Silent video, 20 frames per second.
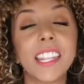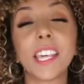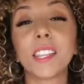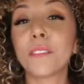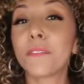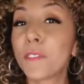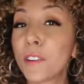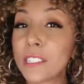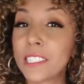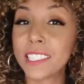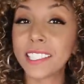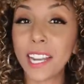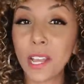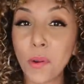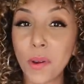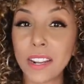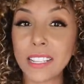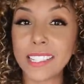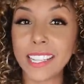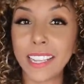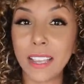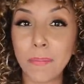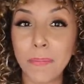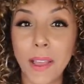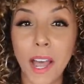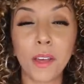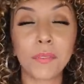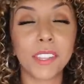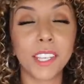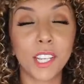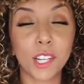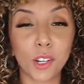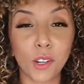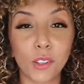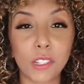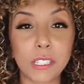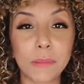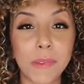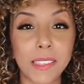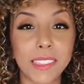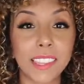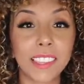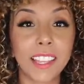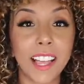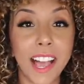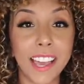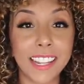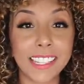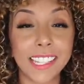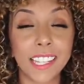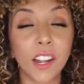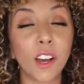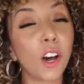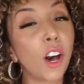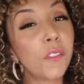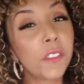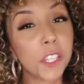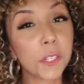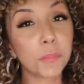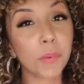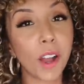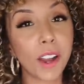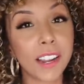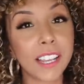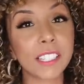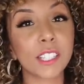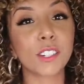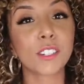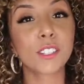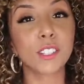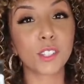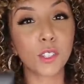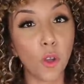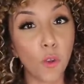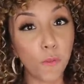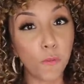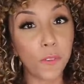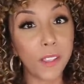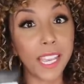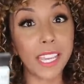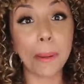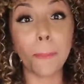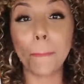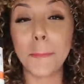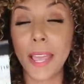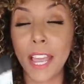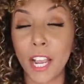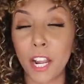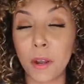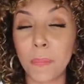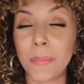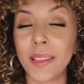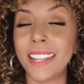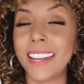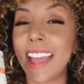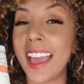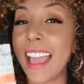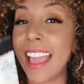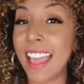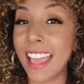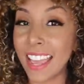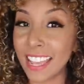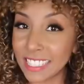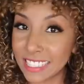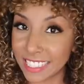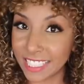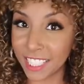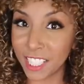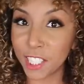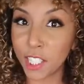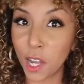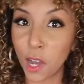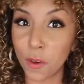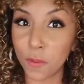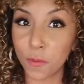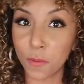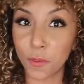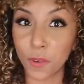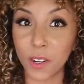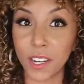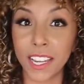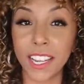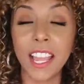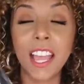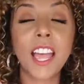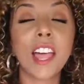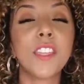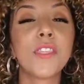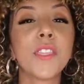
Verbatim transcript: Now, the first thing that I want to say about the CurlSmith line is that all these products are sulfate, paraben, and silicone-free.